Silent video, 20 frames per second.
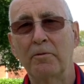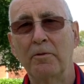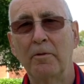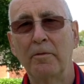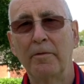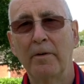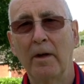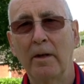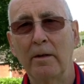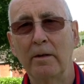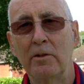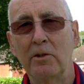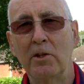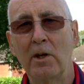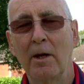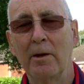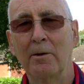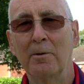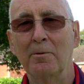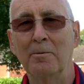for Fun
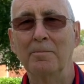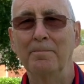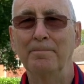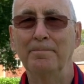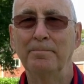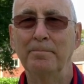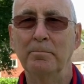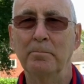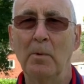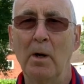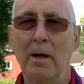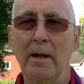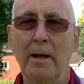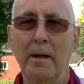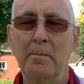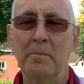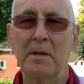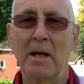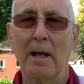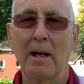channel. My
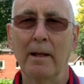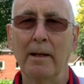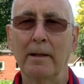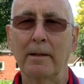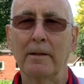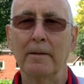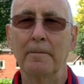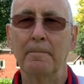name's Alec.